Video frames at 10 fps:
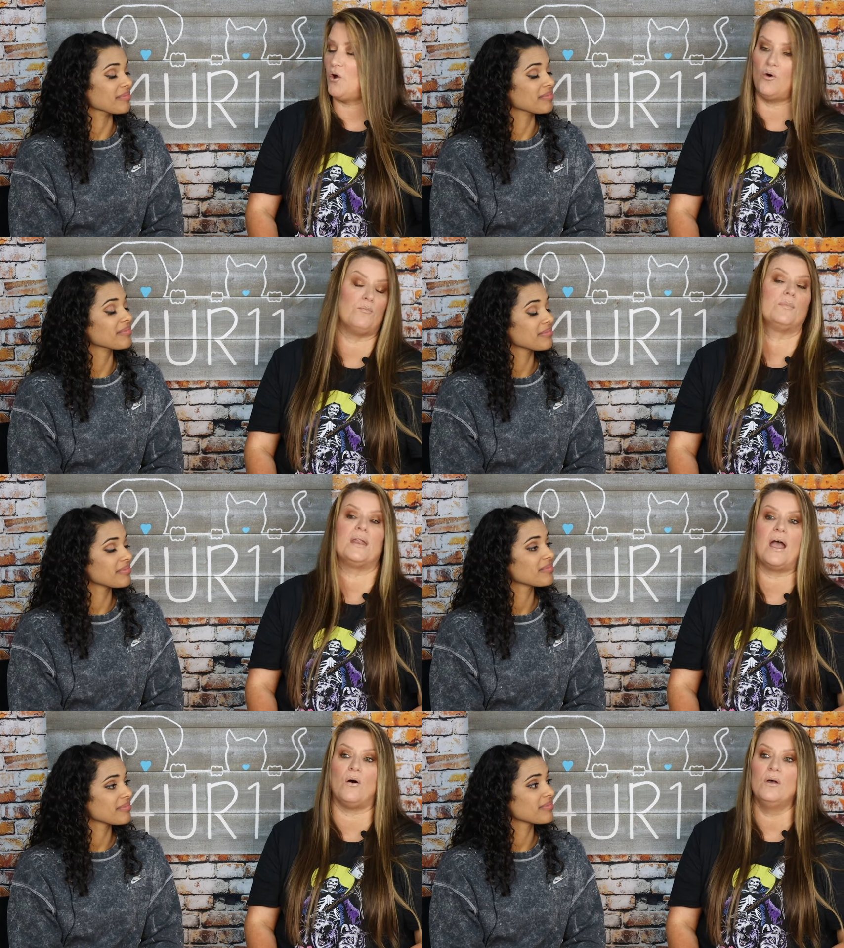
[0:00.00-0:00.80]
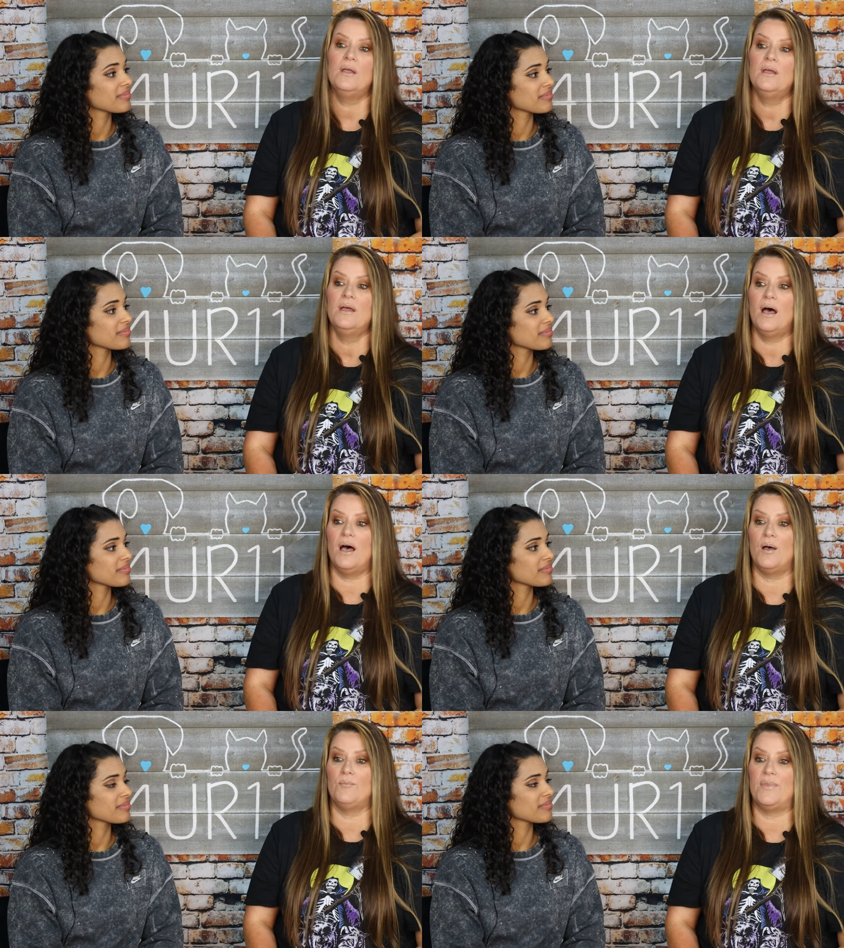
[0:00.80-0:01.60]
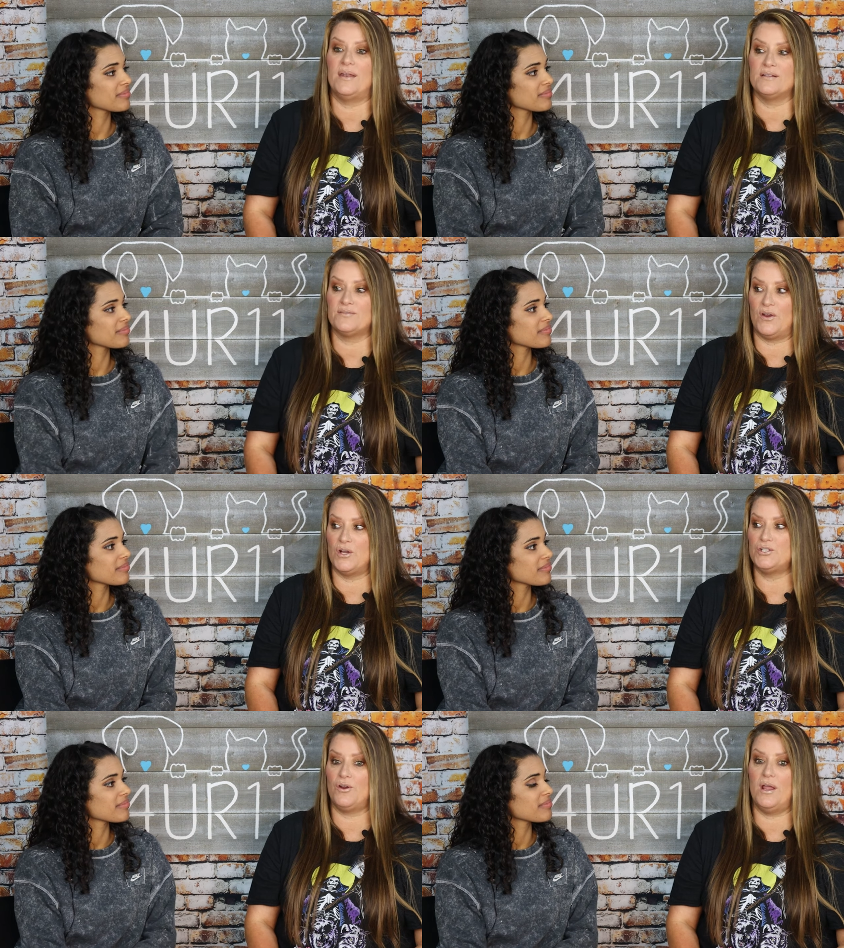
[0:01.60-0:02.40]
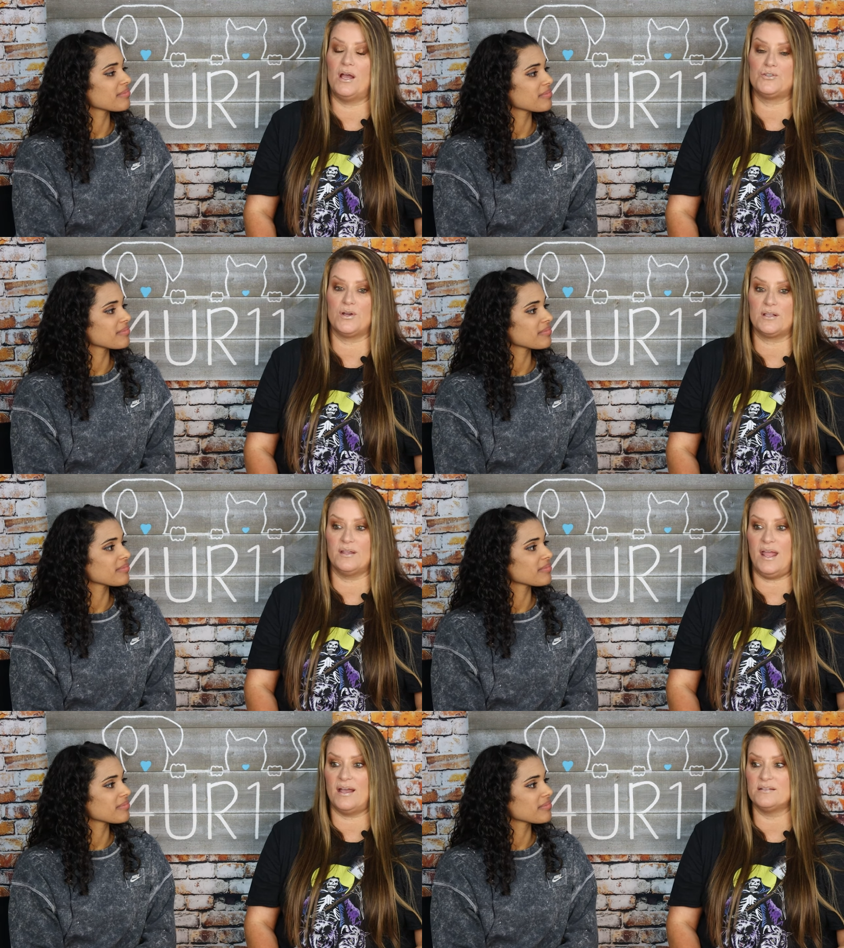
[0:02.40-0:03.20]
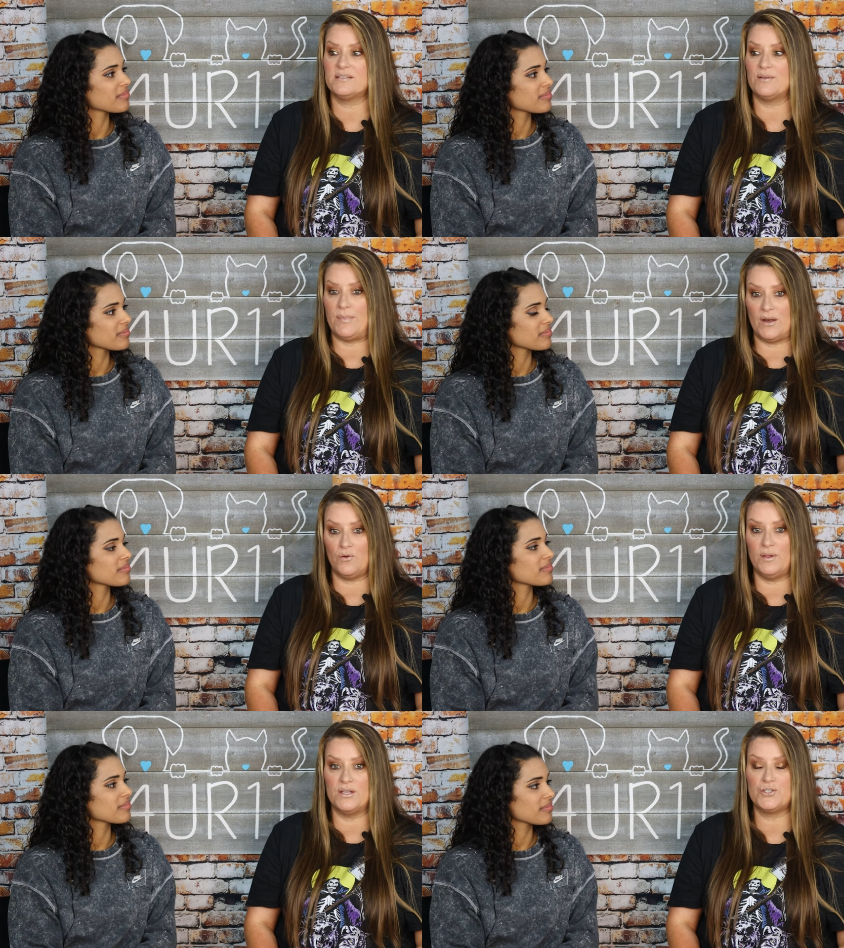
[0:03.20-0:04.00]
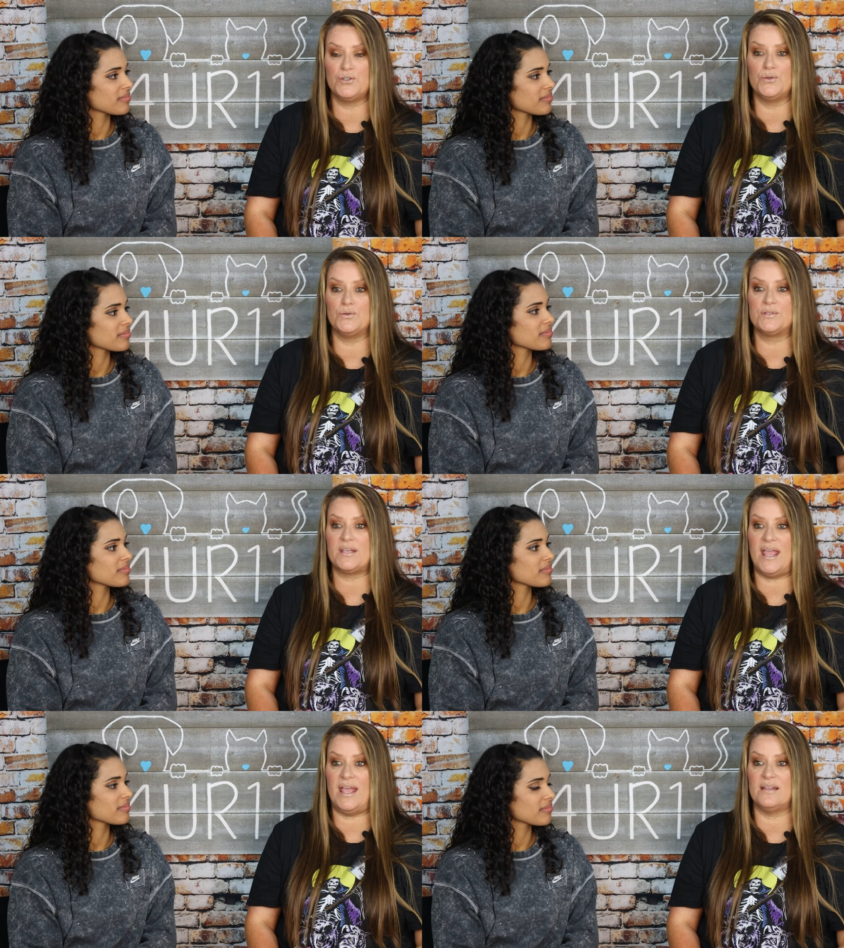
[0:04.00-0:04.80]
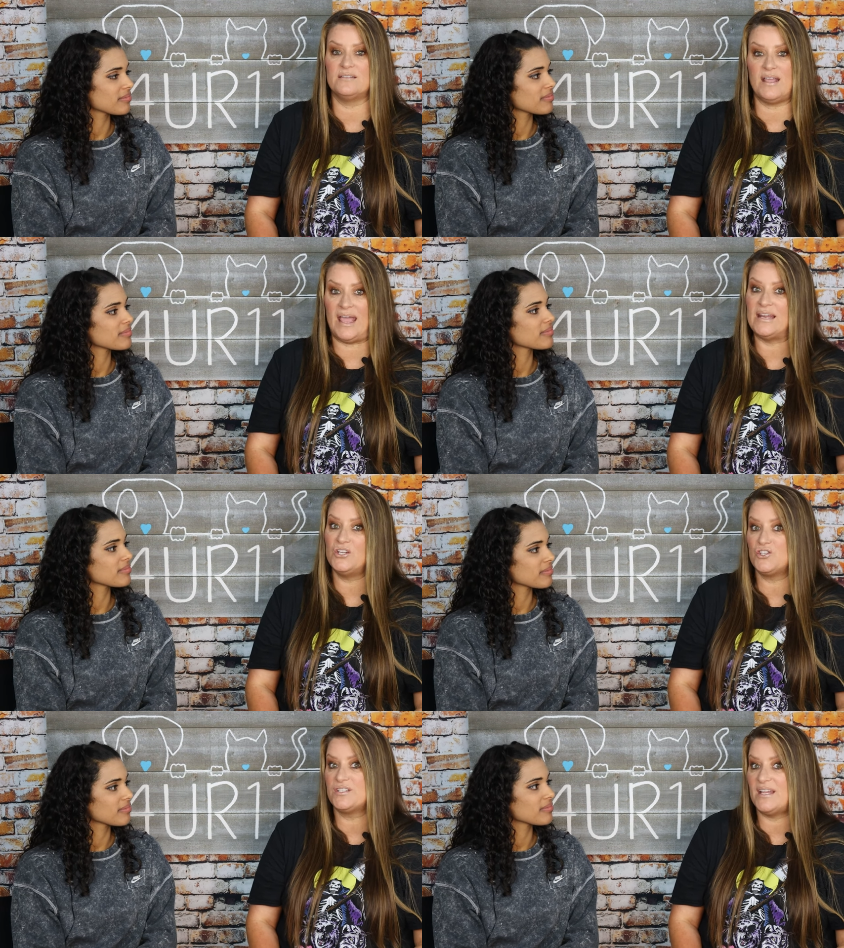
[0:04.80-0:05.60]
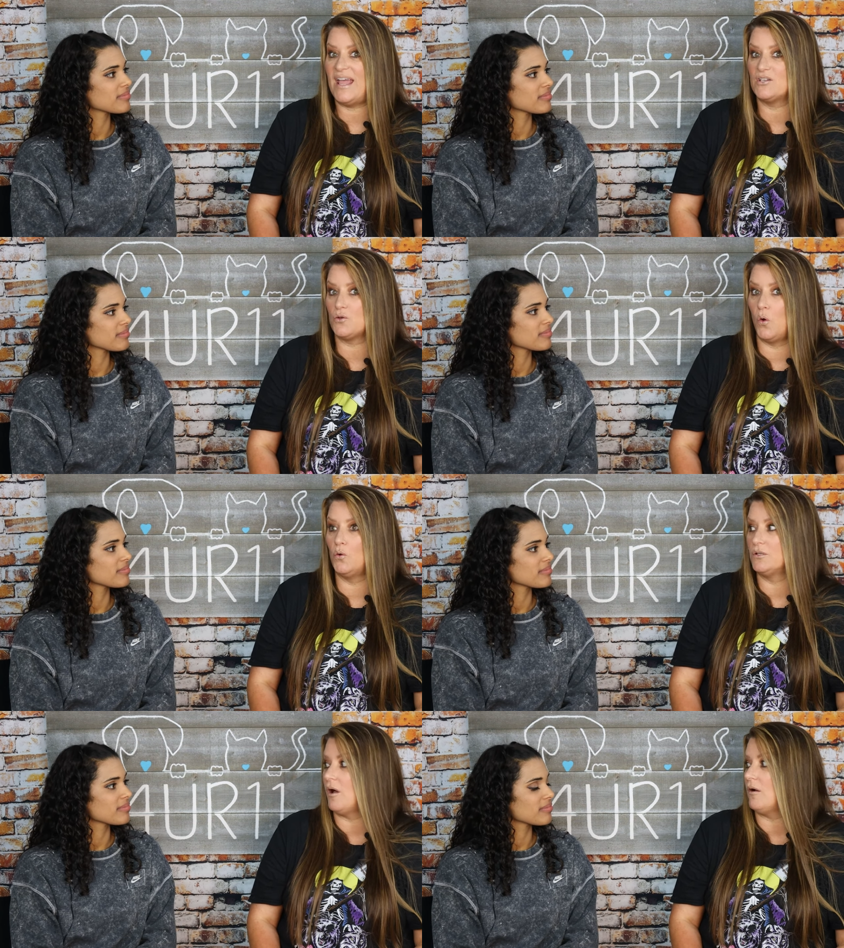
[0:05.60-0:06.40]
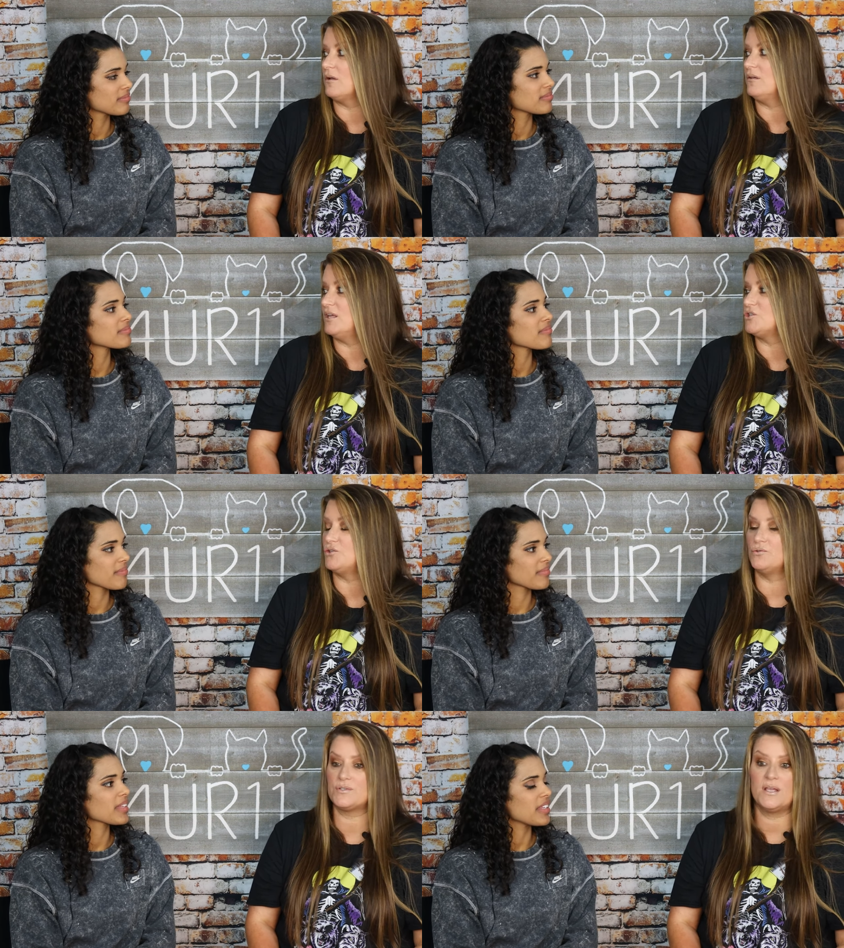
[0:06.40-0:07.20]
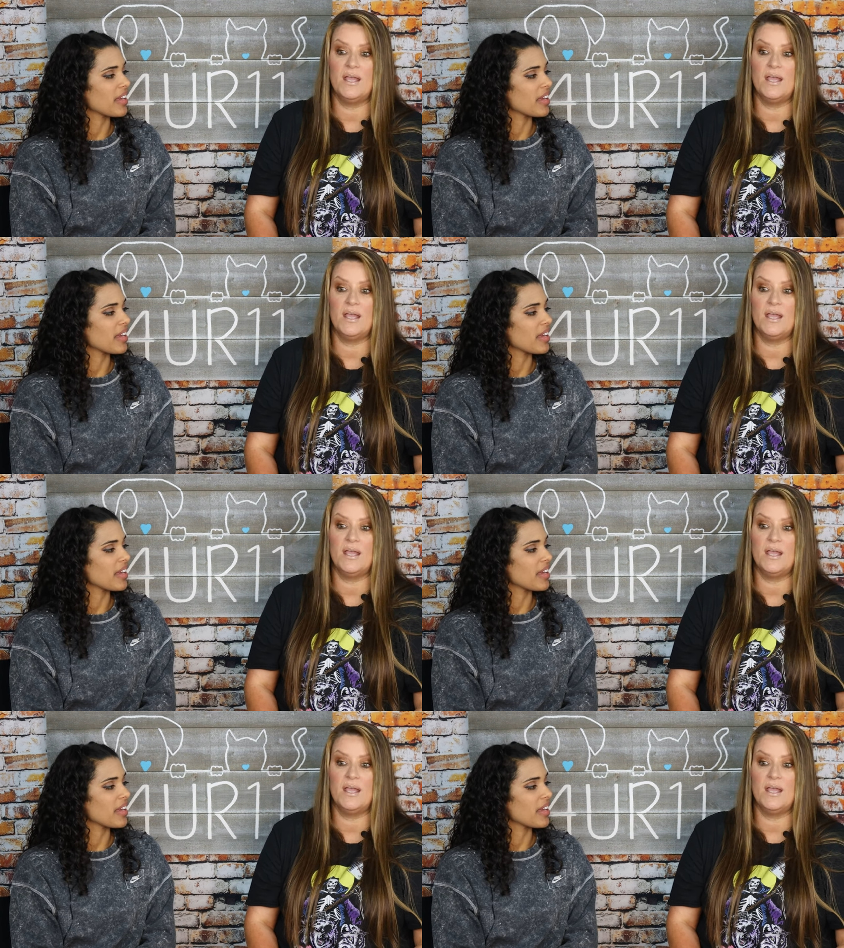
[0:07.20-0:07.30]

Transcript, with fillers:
Speaker 1: home now um, that is very geriatric, that has some medical issues, and and he just has old dog issues.